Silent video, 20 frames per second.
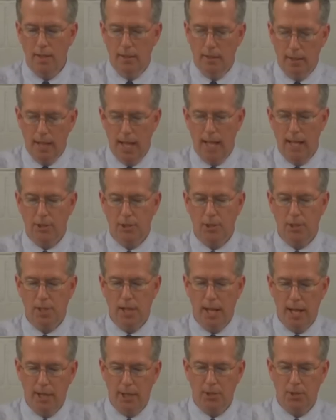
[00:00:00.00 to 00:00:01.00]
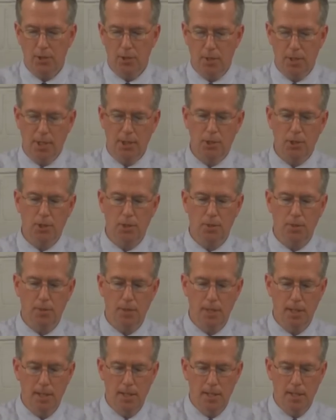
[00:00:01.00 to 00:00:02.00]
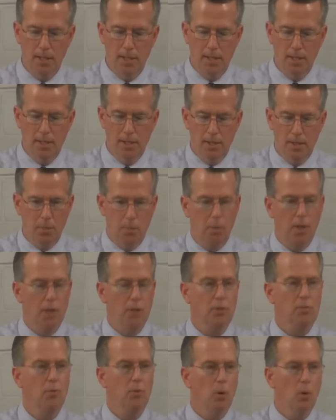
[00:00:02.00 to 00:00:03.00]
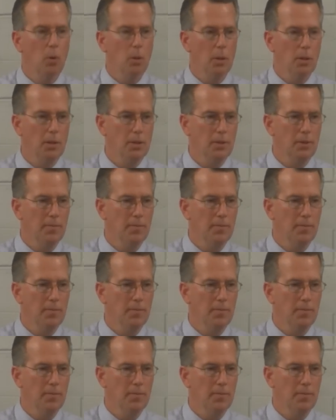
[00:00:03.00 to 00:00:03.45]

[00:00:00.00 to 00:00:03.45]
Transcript: last exhortation to press forward.